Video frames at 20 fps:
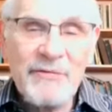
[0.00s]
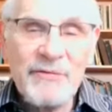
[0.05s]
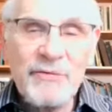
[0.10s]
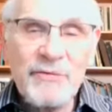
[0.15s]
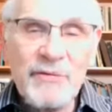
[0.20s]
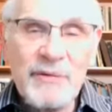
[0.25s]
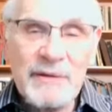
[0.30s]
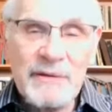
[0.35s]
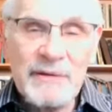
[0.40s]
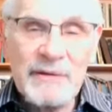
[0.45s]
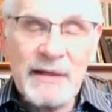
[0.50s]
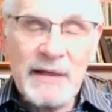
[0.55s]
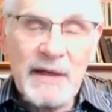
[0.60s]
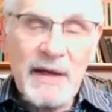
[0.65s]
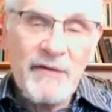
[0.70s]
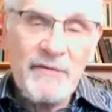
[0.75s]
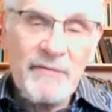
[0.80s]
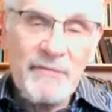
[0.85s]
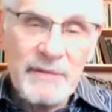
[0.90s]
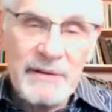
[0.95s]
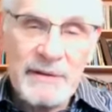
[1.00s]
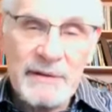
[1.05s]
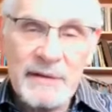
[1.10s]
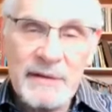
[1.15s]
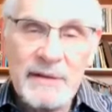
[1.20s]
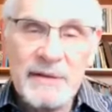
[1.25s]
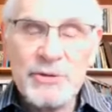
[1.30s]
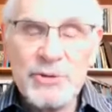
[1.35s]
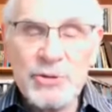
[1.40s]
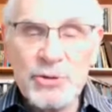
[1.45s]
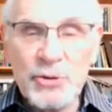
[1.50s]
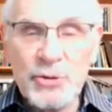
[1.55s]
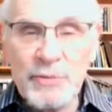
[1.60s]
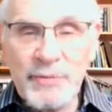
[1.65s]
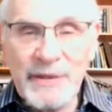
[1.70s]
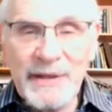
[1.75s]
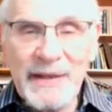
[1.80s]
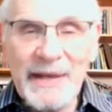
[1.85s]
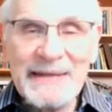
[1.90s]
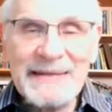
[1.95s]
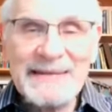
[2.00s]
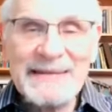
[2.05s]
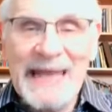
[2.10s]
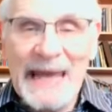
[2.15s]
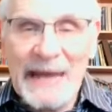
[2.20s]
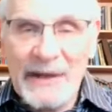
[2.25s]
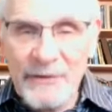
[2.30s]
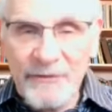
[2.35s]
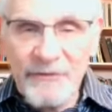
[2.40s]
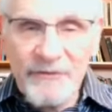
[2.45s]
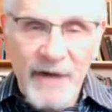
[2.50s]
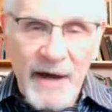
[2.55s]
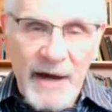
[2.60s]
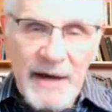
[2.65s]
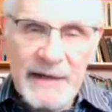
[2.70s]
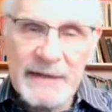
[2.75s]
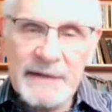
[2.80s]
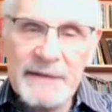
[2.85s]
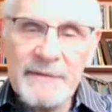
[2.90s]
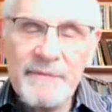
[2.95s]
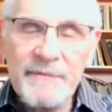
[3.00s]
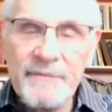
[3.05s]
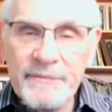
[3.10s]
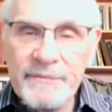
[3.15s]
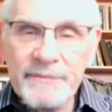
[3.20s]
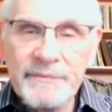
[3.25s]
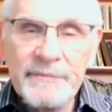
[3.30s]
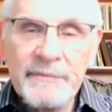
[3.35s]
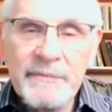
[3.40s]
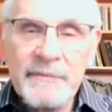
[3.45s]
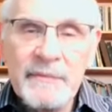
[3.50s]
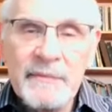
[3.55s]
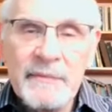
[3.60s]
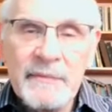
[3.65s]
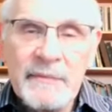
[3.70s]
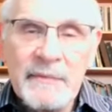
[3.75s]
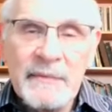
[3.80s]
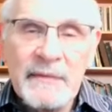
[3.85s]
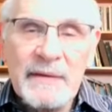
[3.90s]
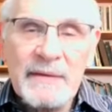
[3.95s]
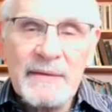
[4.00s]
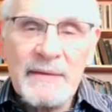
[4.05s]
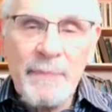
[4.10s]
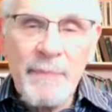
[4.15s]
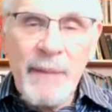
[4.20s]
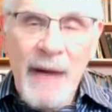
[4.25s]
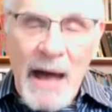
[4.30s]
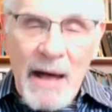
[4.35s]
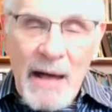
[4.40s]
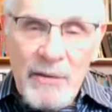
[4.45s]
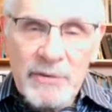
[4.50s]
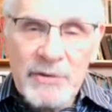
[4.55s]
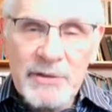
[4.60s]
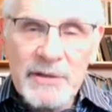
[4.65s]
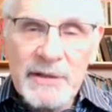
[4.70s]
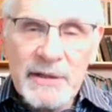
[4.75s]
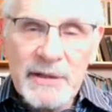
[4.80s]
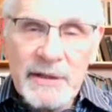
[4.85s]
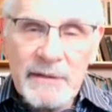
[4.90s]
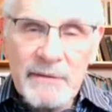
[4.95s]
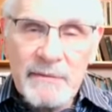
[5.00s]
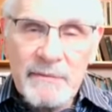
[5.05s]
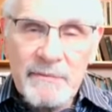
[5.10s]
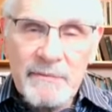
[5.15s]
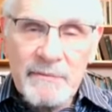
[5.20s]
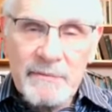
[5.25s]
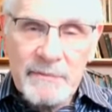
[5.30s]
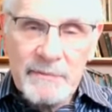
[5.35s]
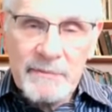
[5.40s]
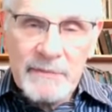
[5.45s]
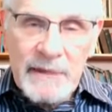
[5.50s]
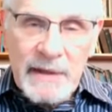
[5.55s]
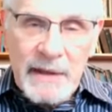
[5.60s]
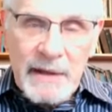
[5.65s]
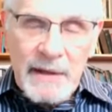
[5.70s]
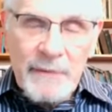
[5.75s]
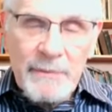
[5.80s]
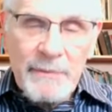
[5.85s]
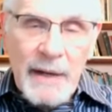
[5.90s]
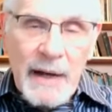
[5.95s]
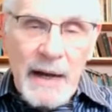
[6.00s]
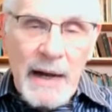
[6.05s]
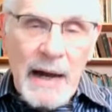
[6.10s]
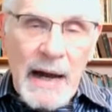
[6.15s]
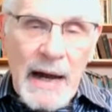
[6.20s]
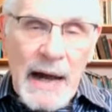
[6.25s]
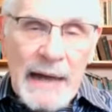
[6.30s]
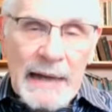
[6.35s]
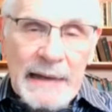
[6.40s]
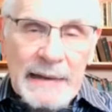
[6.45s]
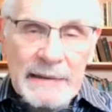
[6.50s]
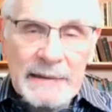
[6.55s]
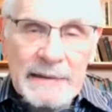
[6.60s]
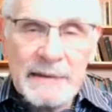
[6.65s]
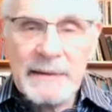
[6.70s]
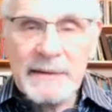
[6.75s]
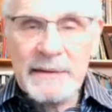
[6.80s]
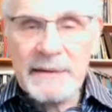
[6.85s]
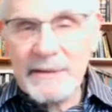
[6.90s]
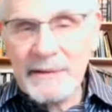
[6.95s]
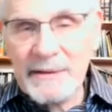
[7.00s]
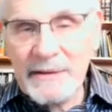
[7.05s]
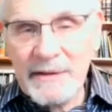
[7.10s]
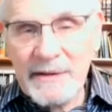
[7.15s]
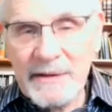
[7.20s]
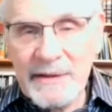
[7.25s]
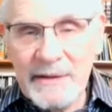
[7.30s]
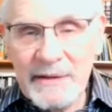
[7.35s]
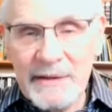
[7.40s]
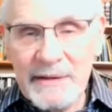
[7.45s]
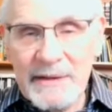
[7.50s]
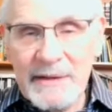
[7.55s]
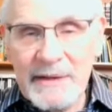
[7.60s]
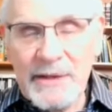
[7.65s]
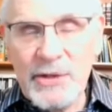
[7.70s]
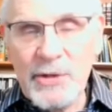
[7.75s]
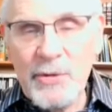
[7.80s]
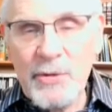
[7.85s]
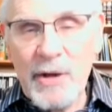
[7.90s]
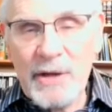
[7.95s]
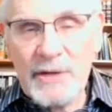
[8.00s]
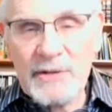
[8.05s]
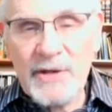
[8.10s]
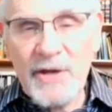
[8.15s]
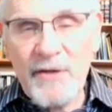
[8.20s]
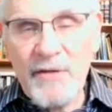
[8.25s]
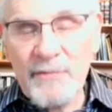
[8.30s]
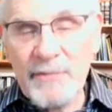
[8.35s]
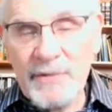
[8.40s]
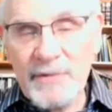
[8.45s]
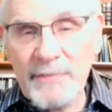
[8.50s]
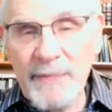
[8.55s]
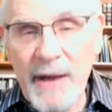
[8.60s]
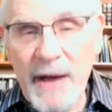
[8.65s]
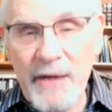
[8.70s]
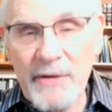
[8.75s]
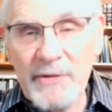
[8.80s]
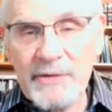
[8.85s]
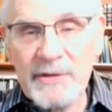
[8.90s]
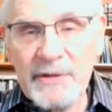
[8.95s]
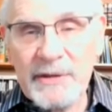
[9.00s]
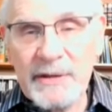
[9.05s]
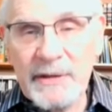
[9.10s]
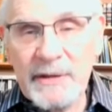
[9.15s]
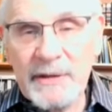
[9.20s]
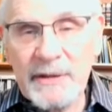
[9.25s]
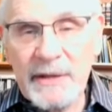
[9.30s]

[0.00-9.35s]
to, the government should be identifying the policy behind the US government's policy.